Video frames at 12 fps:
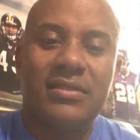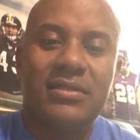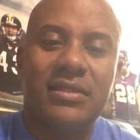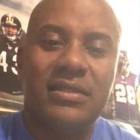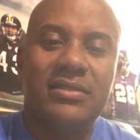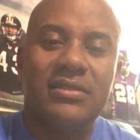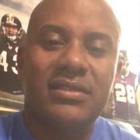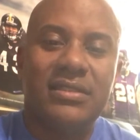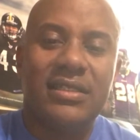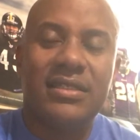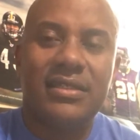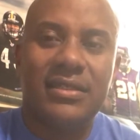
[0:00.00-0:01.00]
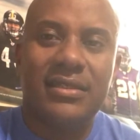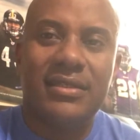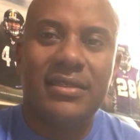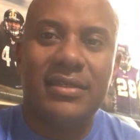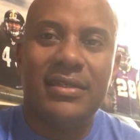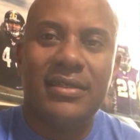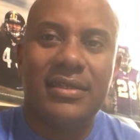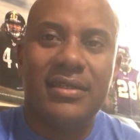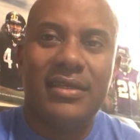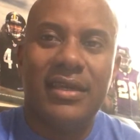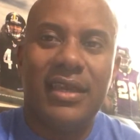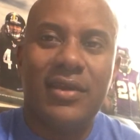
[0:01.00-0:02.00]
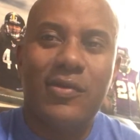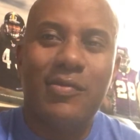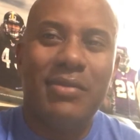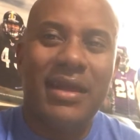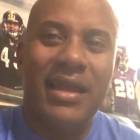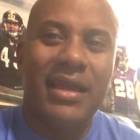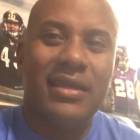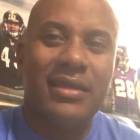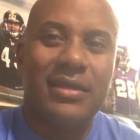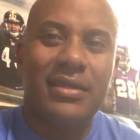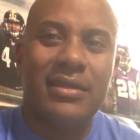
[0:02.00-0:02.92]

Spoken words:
to understand and go back